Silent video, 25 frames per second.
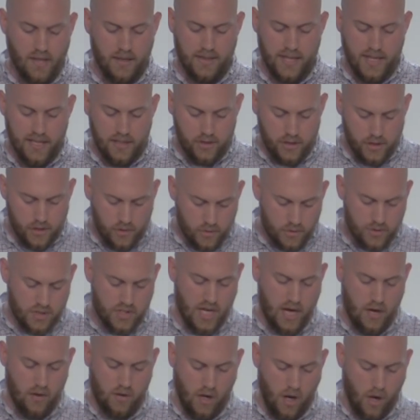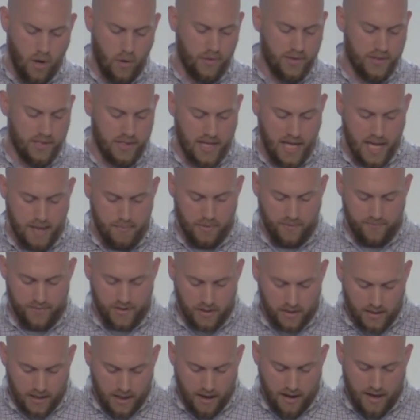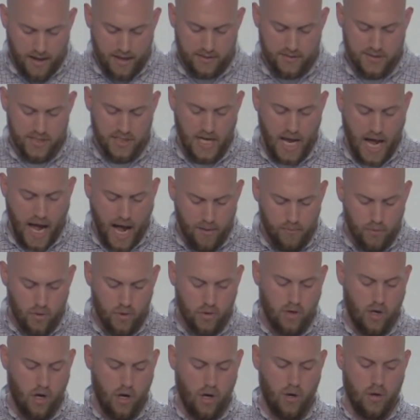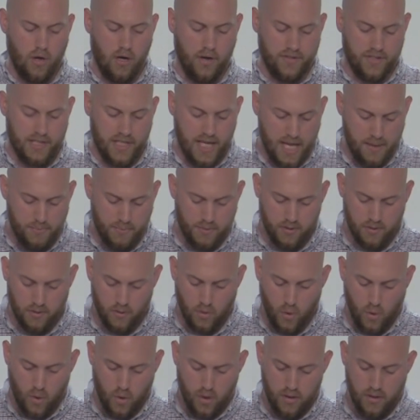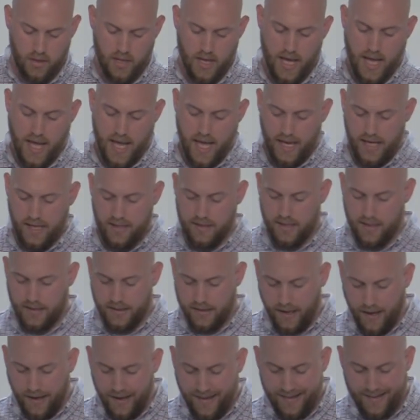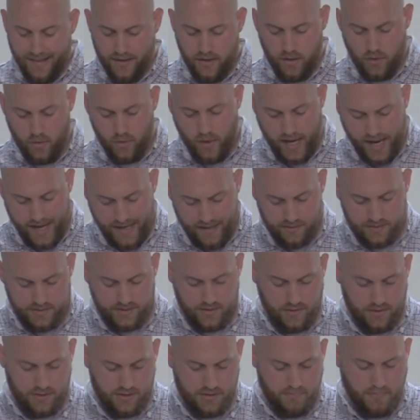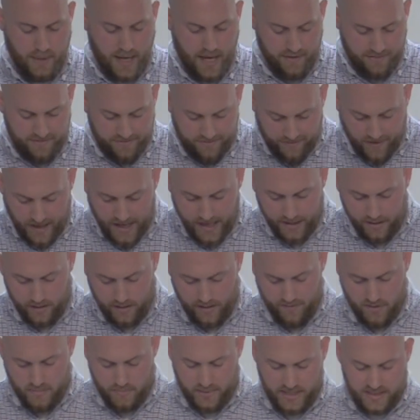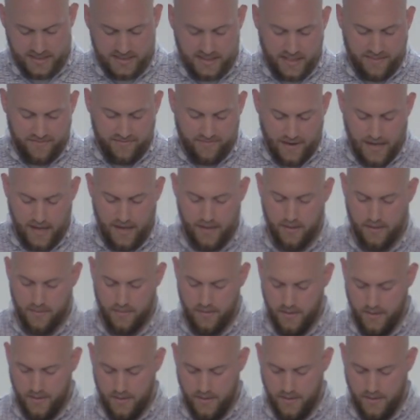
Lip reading: Then you shall call on the name of your gods, and I will call on the name of the Lord. And the God who answers by fire, everybody say fire.